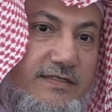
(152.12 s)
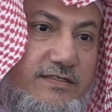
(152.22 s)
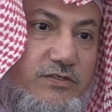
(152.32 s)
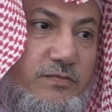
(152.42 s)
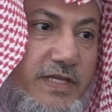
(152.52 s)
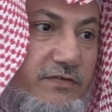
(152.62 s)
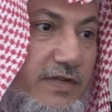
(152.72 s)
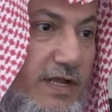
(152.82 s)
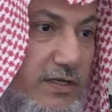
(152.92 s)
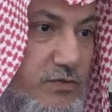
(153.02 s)
So believe
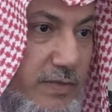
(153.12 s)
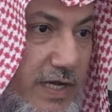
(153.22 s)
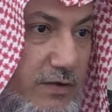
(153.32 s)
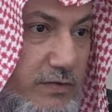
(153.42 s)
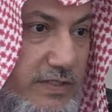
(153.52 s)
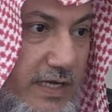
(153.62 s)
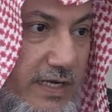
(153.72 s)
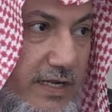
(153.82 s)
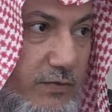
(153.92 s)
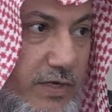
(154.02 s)
in Allah subhanahu wa
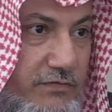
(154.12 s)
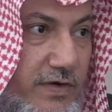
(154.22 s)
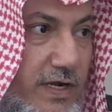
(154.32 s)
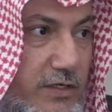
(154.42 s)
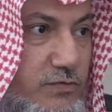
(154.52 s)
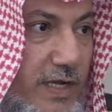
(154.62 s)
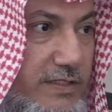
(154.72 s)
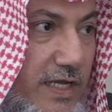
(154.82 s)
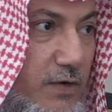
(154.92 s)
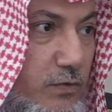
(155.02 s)
ta'ala, and whatever Allah subhanahu wa
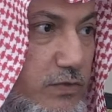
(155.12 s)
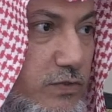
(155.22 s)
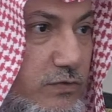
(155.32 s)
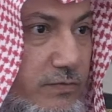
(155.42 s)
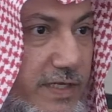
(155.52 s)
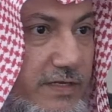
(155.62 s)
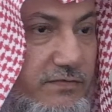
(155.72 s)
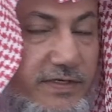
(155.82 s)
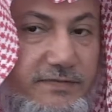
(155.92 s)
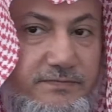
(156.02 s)
ta'ala wants you to
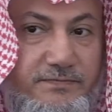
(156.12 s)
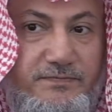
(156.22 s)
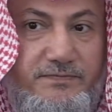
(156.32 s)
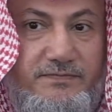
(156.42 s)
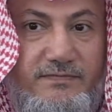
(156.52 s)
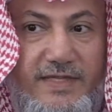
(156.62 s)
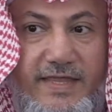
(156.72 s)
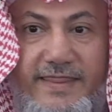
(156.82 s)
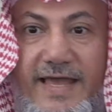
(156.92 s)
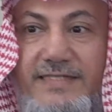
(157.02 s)
believe in.
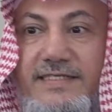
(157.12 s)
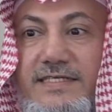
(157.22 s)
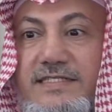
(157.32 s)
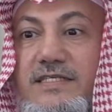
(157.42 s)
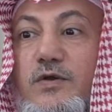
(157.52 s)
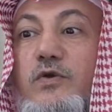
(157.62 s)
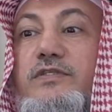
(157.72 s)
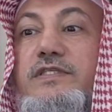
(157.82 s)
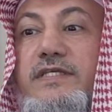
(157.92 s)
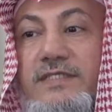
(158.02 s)
That is the
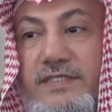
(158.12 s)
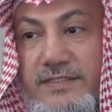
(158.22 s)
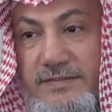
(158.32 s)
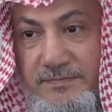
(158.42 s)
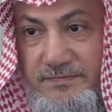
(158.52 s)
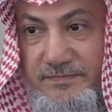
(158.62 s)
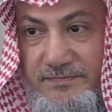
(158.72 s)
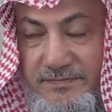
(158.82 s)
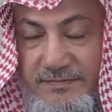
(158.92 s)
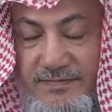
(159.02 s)
condition.
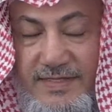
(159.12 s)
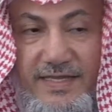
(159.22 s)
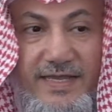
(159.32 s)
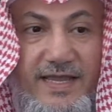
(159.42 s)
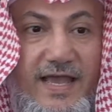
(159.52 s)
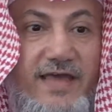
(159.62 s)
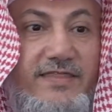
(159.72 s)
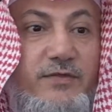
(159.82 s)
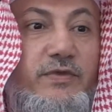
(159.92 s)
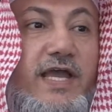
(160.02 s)

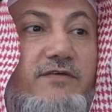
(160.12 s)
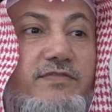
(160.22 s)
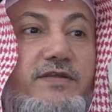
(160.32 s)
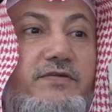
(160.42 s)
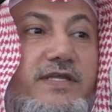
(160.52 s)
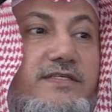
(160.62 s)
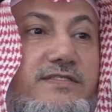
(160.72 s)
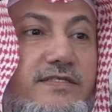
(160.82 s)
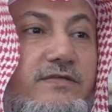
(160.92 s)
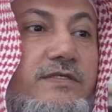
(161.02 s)
And then we have the
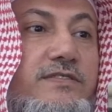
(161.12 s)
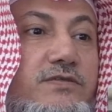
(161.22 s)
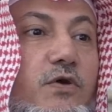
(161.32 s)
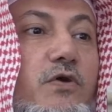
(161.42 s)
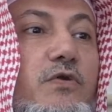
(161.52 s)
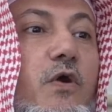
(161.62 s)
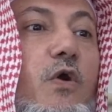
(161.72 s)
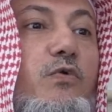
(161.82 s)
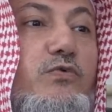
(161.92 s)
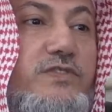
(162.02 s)
reasons or
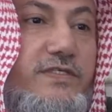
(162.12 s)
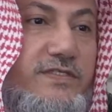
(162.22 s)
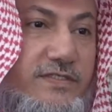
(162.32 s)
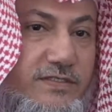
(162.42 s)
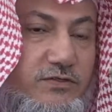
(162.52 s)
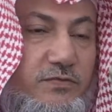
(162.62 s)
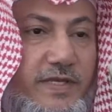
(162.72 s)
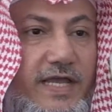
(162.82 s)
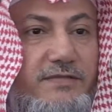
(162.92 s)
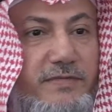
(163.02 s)
causes to
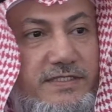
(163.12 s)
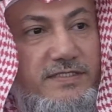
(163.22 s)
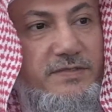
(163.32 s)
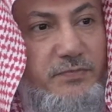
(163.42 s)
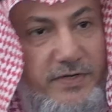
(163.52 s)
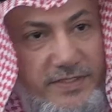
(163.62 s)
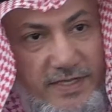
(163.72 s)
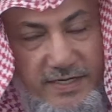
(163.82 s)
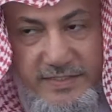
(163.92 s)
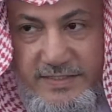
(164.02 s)
be admitted in
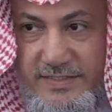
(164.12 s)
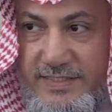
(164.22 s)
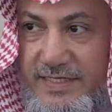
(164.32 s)
paradise.